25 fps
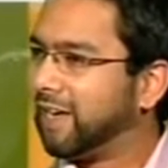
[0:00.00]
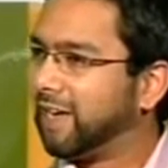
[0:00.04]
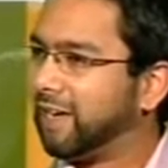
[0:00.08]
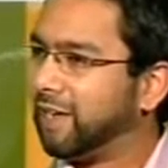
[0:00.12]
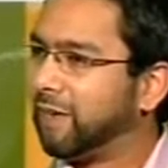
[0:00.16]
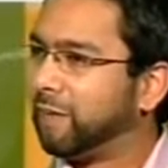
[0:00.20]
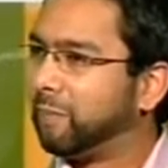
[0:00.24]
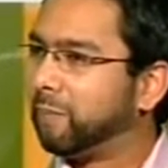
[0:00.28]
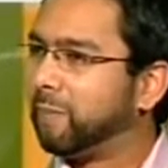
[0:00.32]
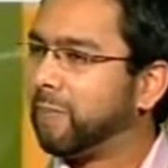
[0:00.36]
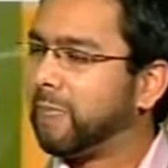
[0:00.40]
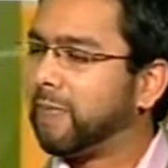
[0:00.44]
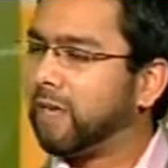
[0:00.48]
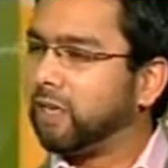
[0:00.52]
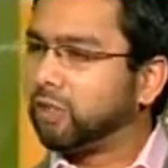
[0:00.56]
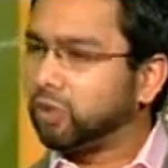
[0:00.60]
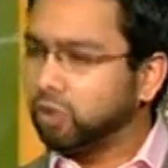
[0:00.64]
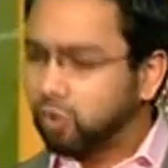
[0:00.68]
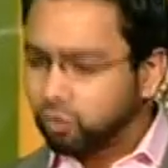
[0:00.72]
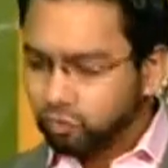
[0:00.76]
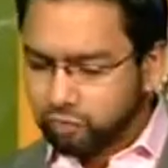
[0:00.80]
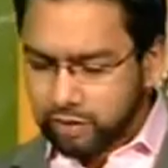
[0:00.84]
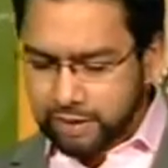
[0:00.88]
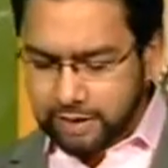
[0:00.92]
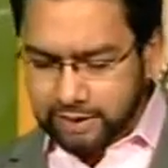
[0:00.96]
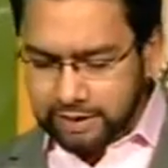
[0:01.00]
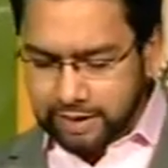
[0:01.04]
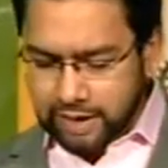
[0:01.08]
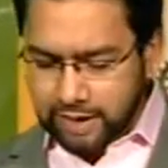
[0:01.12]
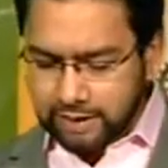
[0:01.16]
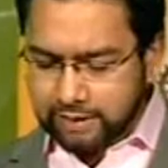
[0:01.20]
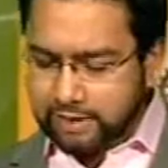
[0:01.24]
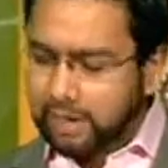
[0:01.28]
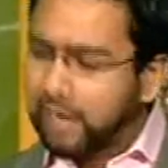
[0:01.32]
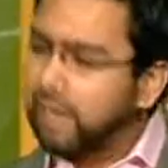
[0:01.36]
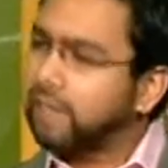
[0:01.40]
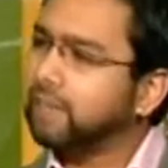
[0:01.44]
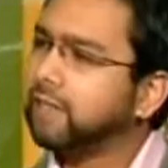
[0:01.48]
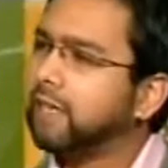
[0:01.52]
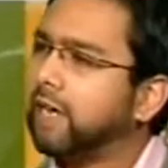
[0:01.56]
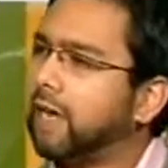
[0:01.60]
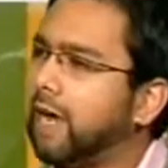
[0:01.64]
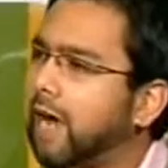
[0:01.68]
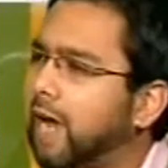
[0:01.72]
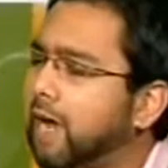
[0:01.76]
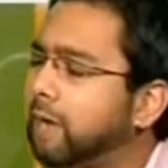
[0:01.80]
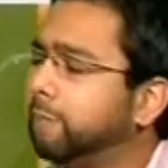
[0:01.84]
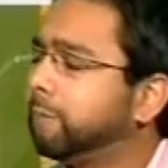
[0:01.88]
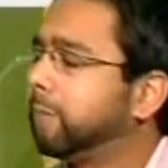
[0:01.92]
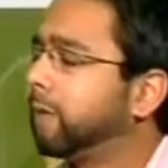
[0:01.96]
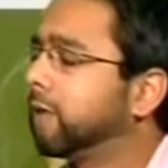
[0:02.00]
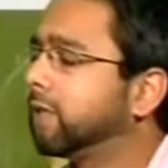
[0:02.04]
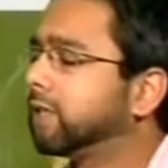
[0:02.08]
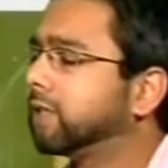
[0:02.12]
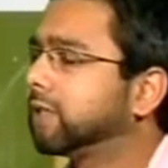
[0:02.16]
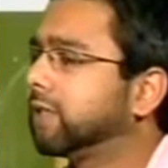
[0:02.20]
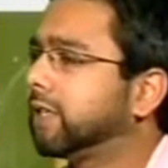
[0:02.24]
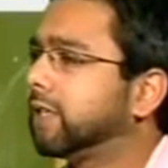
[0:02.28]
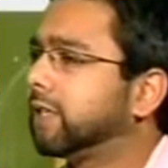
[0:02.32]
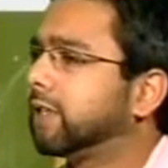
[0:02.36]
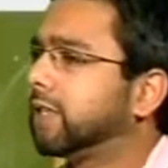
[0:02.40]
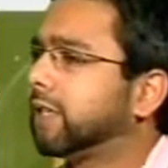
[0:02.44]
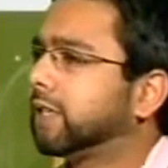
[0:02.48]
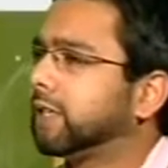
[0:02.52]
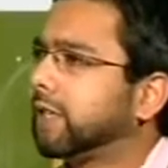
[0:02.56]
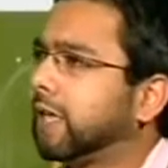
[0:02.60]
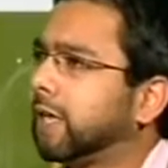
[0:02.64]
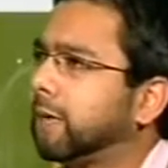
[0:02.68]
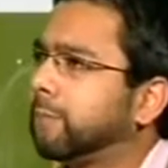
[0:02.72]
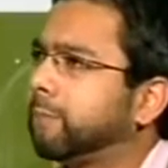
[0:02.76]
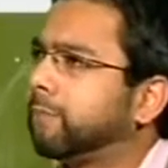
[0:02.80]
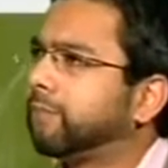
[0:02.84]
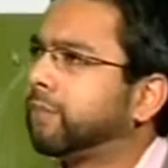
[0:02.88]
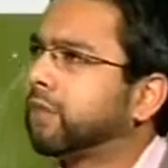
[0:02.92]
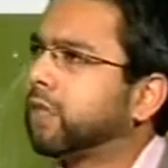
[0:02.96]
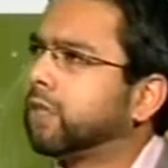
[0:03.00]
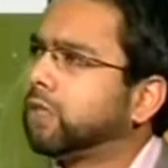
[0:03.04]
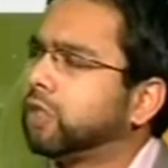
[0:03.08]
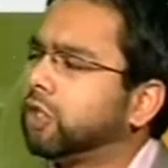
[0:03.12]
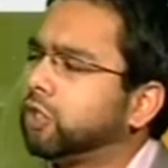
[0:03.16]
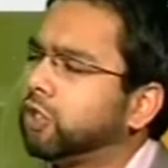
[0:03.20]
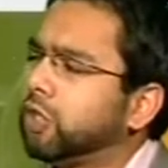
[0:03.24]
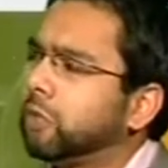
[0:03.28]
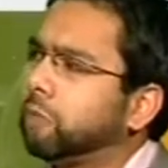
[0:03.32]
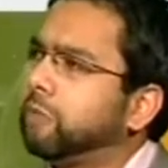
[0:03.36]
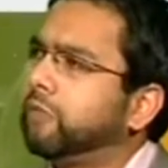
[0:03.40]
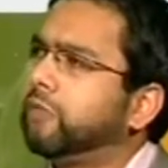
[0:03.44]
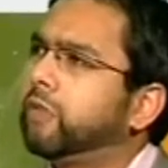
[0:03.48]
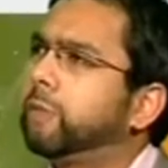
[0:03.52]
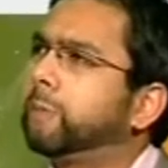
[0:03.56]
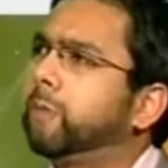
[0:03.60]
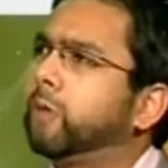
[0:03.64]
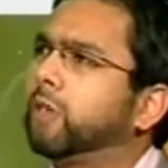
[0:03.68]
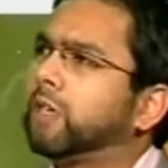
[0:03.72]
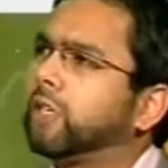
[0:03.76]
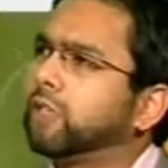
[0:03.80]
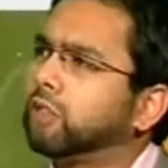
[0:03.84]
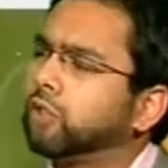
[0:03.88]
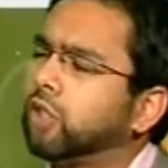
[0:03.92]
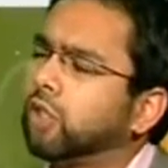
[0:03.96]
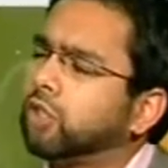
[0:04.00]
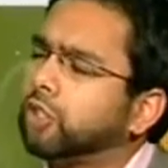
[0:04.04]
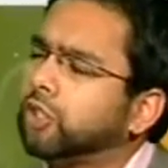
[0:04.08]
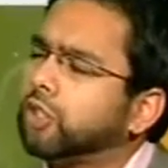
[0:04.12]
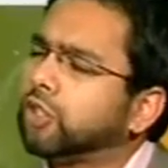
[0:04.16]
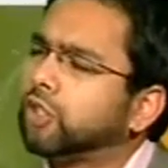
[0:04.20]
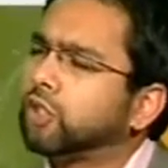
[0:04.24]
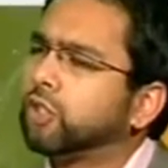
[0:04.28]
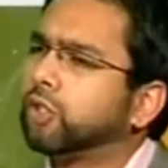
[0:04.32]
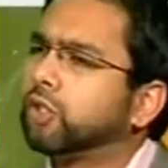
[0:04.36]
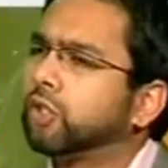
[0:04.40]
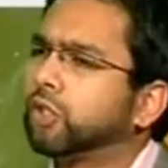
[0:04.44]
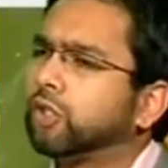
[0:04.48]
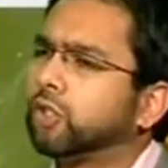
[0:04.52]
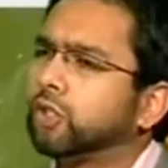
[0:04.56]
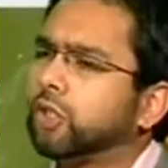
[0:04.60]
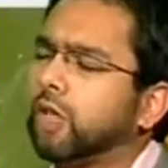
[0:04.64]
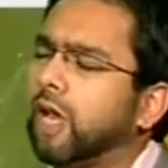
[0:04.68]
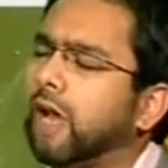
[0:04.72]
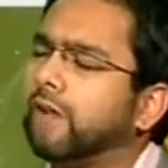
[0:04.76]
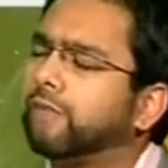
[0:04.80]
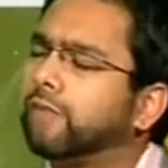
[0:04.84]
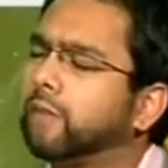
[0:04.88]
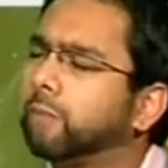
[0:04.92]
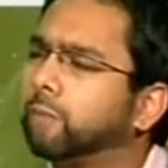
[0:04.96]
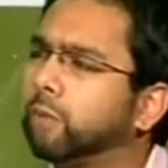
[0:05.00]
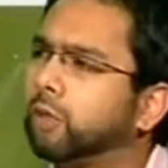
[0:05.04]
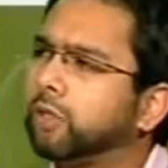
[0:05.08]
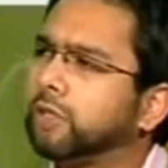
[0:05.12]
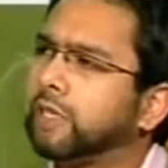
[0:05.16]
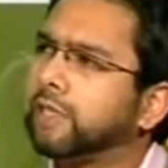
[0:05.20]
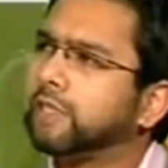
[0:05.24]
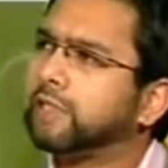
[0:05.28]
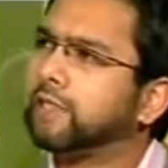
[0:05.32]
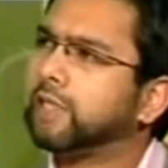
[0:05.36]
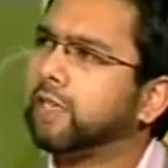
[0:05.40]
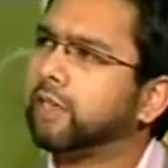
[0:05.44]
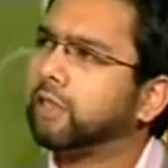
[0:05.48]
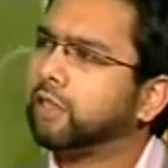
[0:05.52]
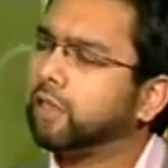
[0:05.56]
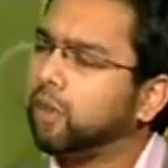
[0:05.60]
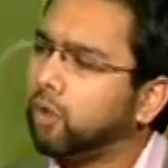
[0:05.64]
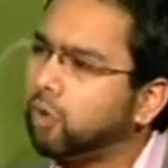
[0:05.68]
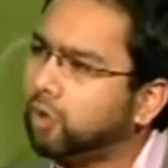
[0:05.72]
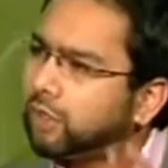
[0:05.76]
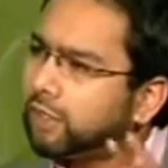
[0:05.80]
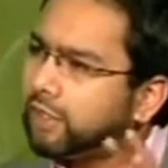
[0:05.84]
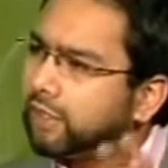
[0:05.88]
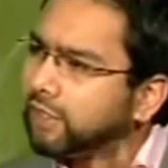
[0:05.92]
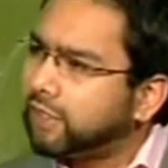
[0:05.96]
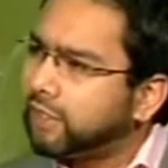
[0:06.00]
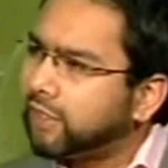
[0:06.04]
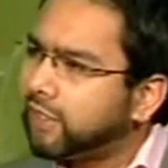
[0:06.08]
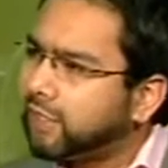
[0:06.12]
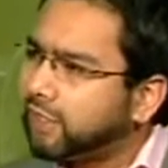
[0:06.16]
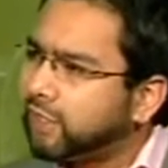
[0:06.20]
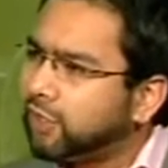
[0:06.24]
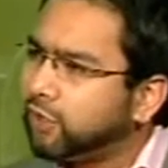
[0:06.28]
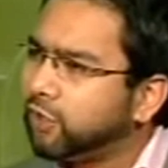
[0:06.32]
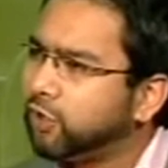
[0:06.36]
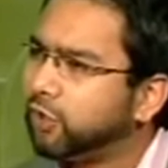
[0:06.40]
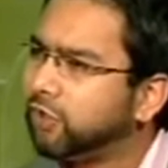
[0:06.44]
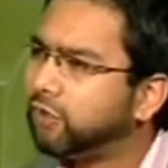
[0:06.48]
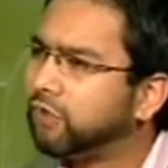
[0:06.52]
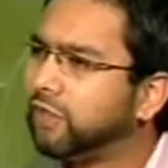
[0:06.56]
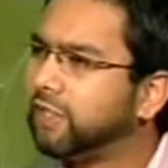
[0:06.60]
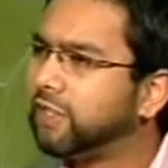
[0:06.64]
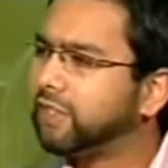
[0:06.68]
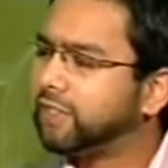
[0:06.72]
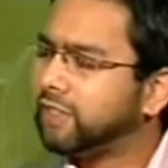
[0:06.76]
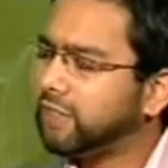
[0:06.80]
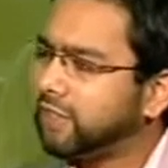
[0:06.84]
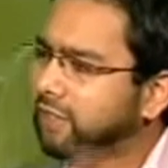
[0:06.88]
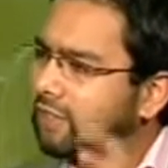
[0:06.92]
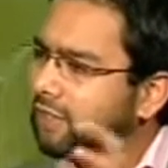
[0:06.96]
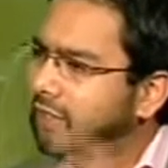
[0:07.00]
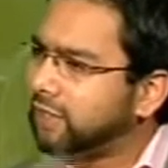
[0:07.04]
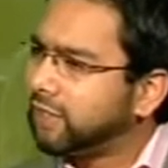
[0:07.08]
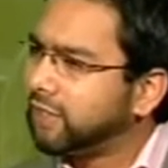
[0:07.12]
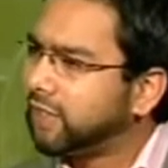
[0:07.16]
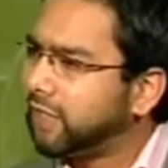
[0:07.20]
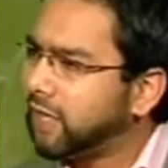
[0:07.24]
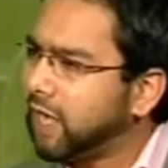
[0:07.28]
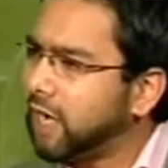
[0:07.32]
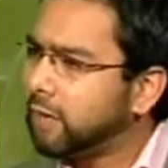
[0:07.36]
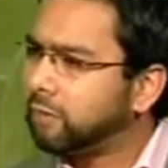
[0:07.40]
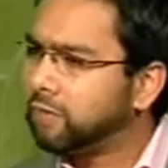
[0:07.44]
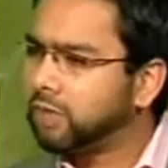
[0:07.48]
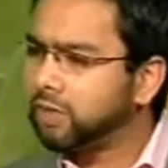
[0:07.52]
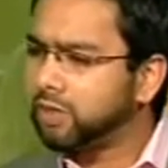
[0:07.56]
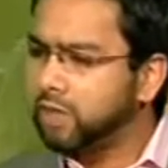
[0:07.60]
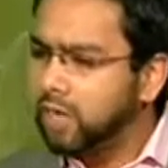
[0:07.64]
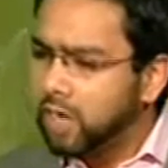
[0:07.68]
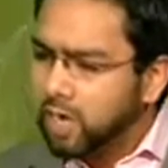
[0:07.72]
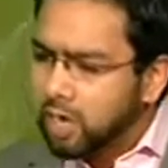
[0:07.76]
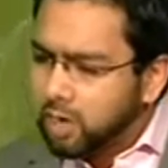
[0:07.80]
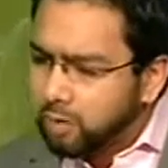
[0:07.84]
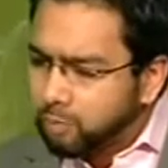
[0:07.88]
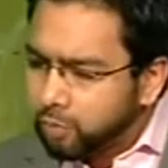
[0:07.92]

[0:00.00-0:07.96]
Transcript: Um, so really, I, I, I personally think that the job of the book is not just to, to have the book necessarily only in, in the universities and in the libraries,